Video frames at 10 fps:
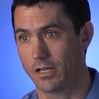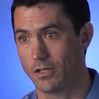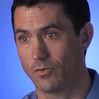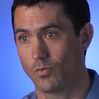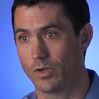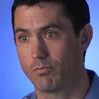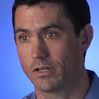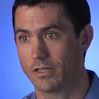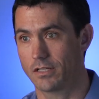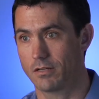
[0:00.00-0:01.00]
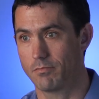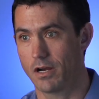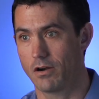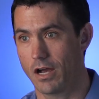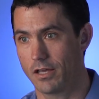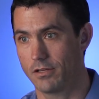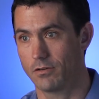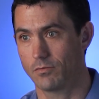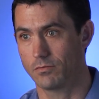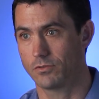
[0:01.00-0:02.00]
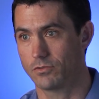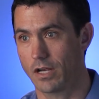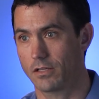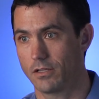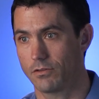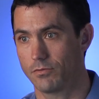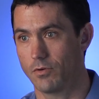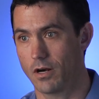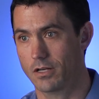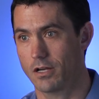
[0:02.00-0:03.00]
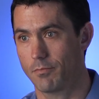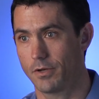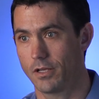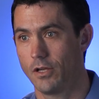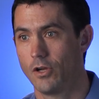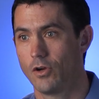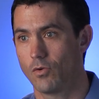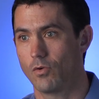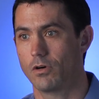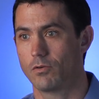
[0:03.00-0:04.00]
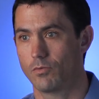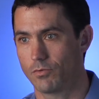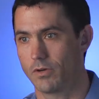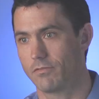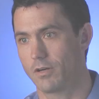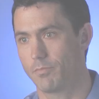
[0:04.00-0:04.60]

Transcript: and we bring that to bear either directly through our company or with one of our